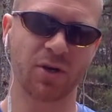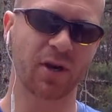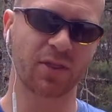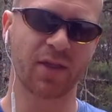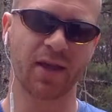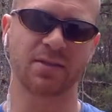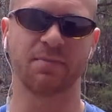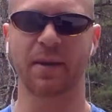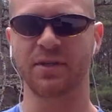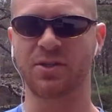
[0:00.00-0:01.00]
nerdy things
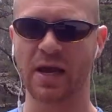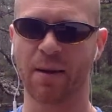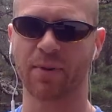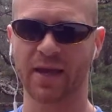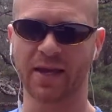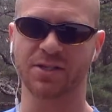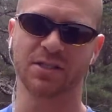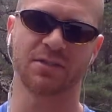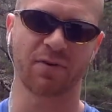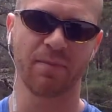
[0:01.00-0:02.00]
and maybe two
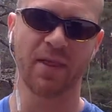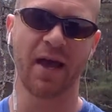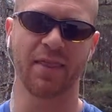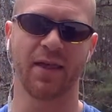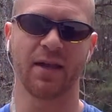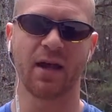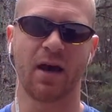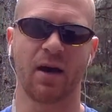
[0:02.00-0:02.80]
applications from that